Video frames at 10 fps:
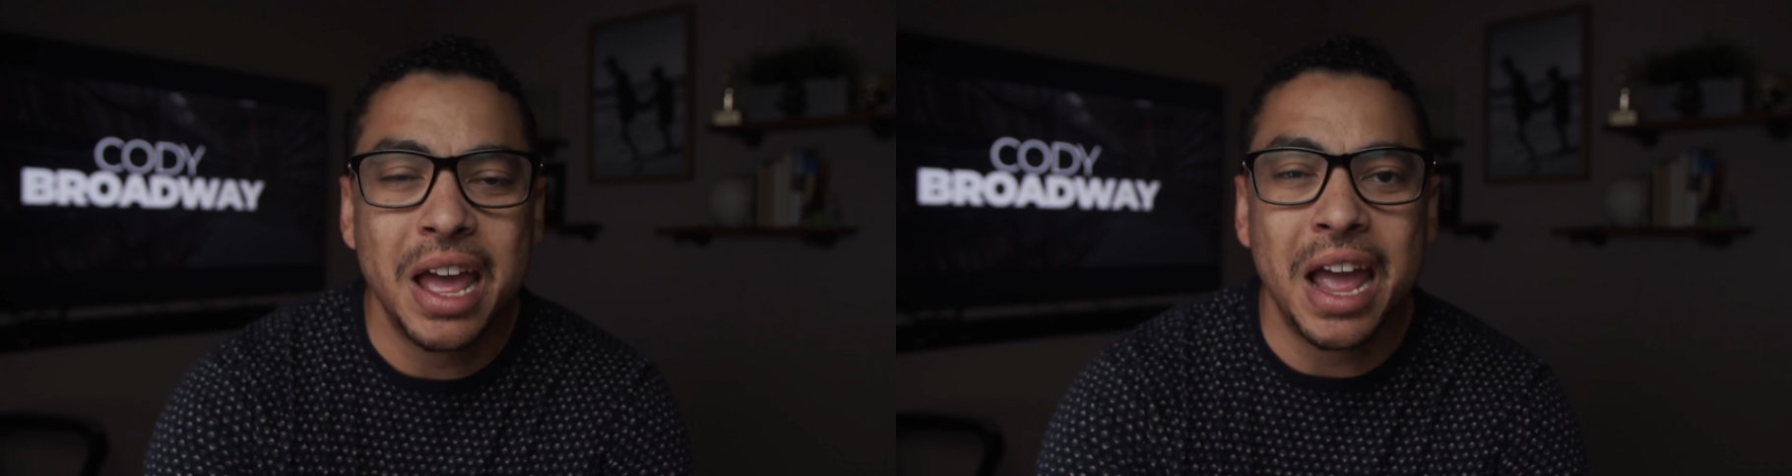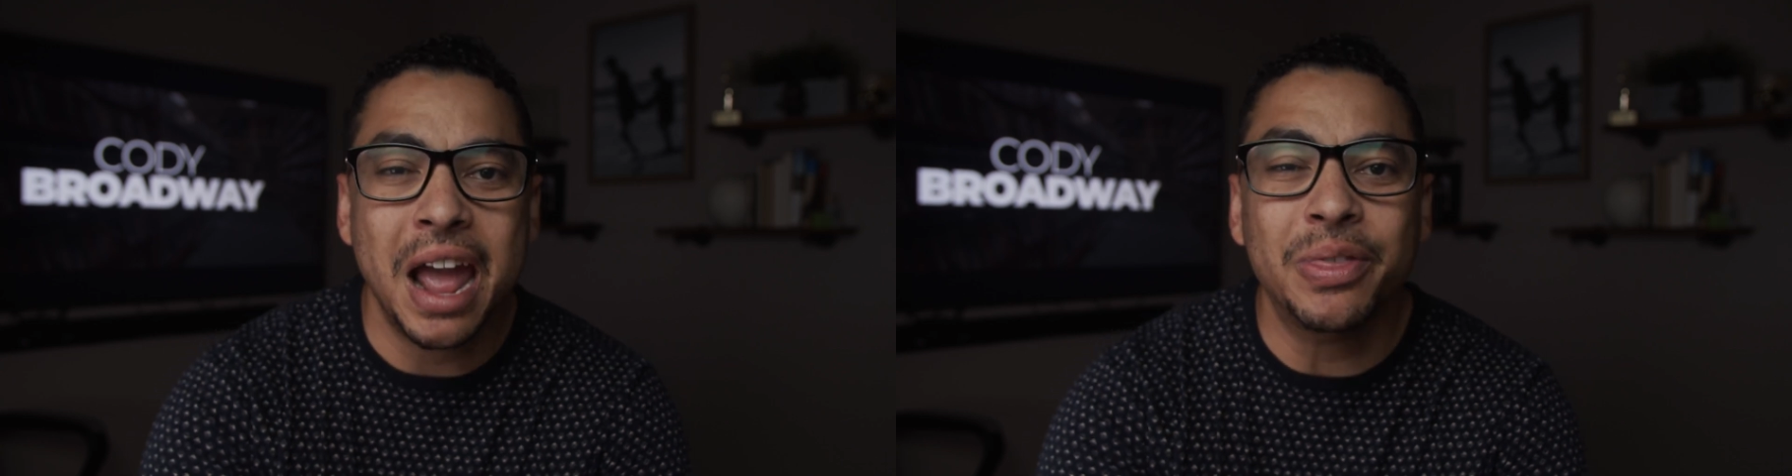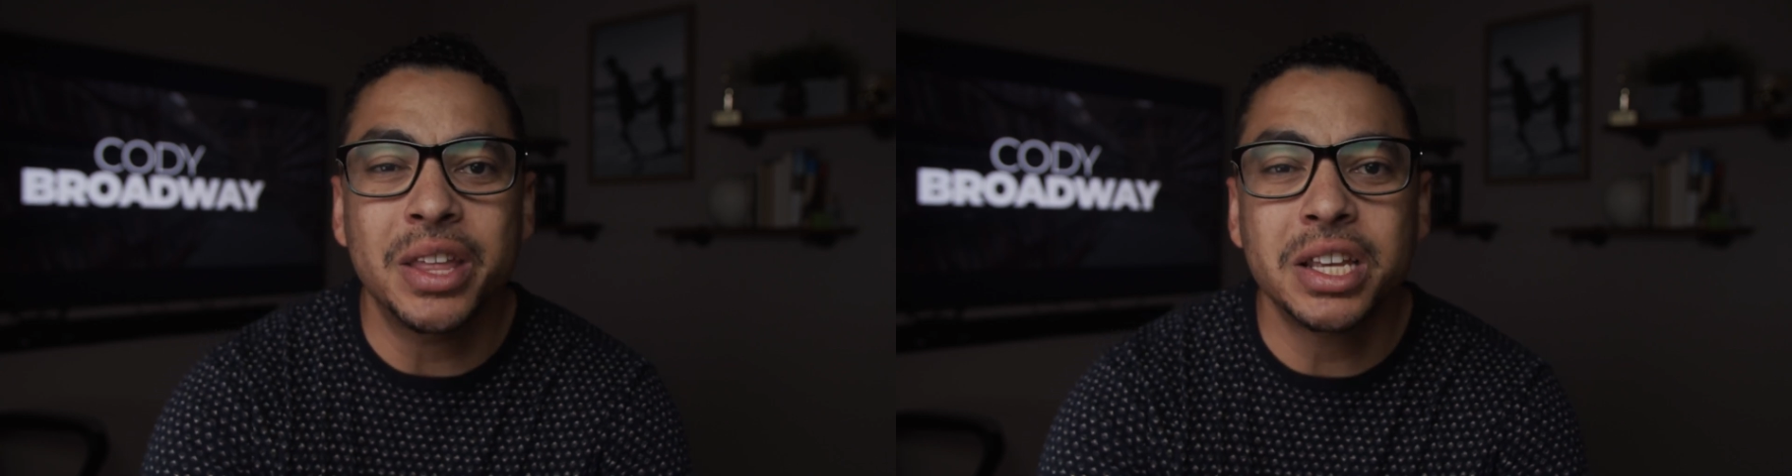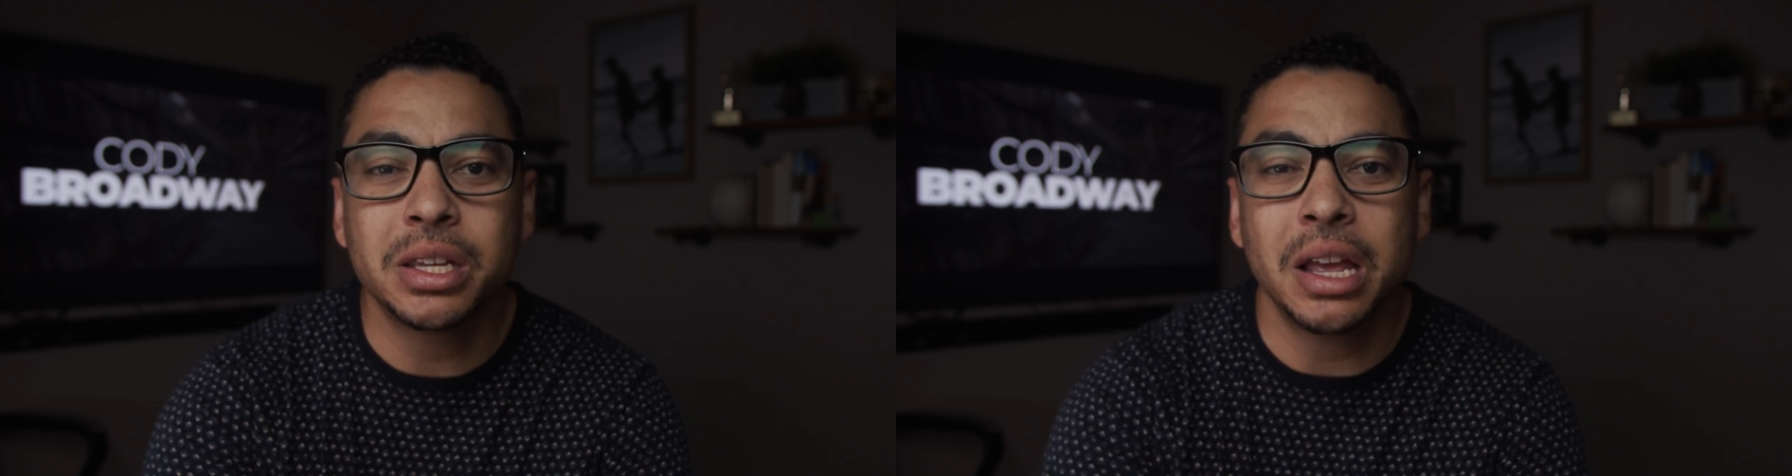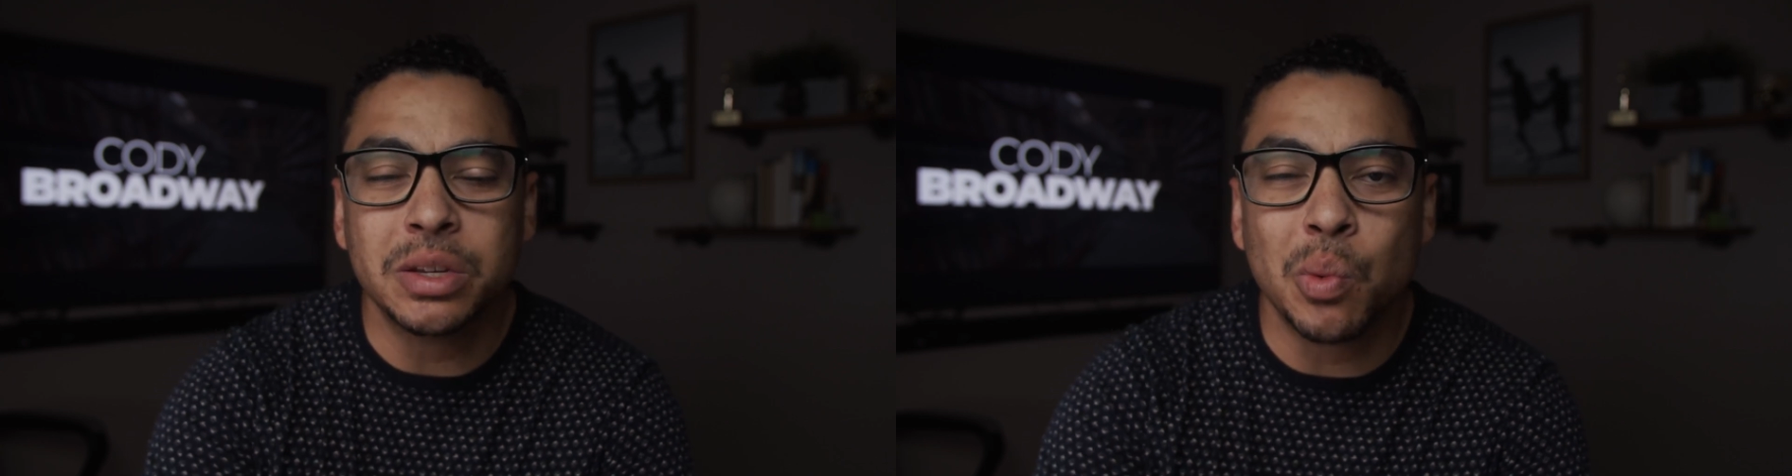And this
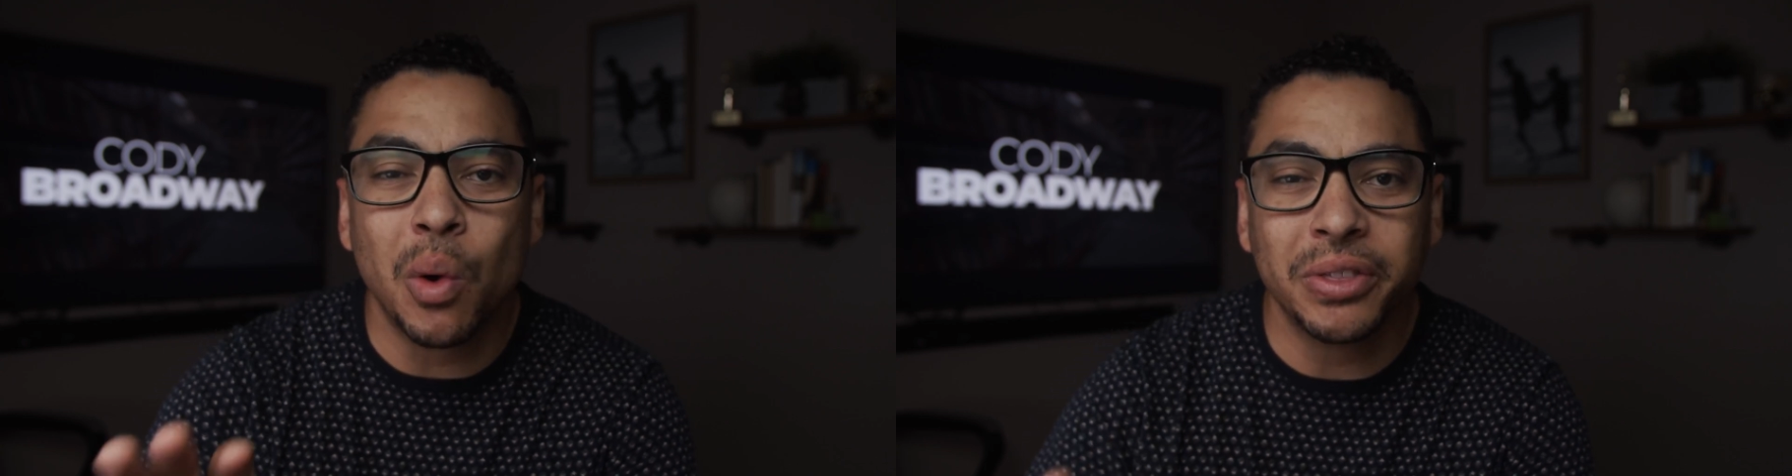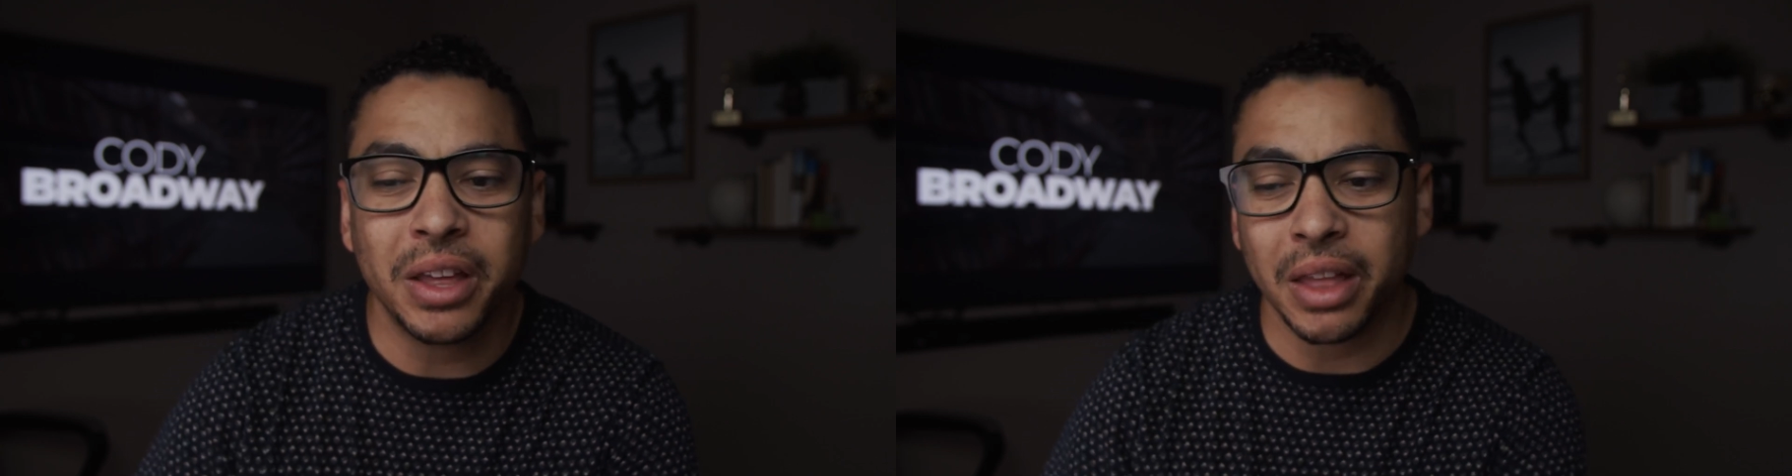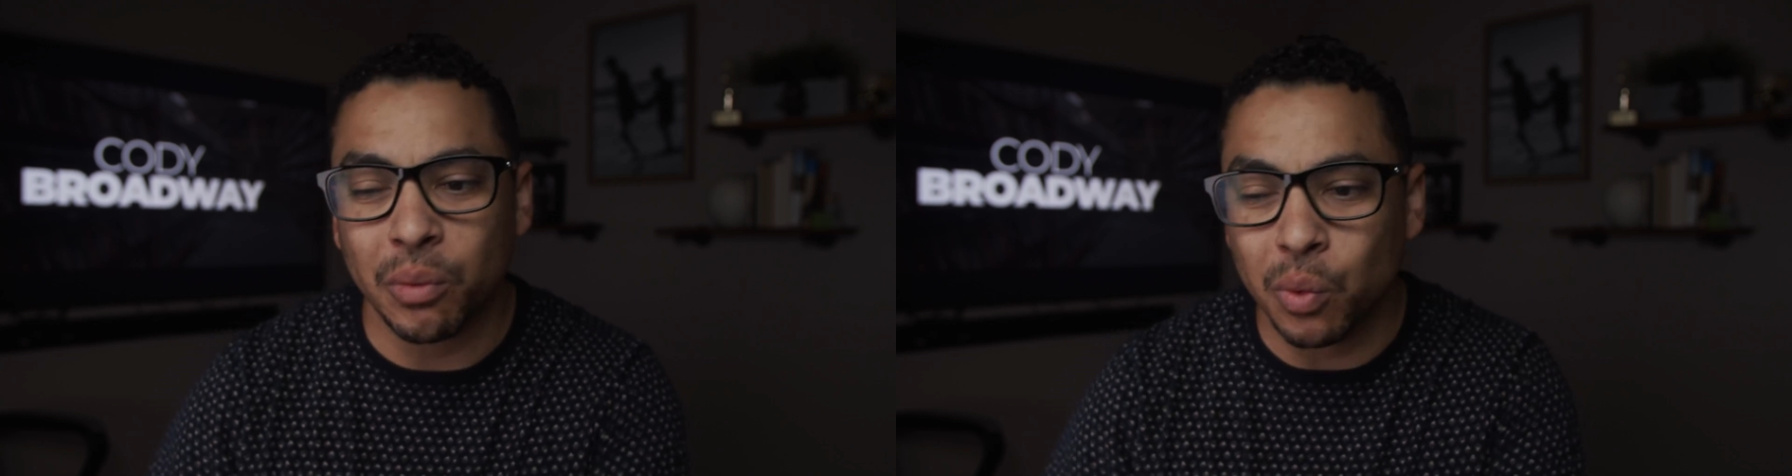is one thing that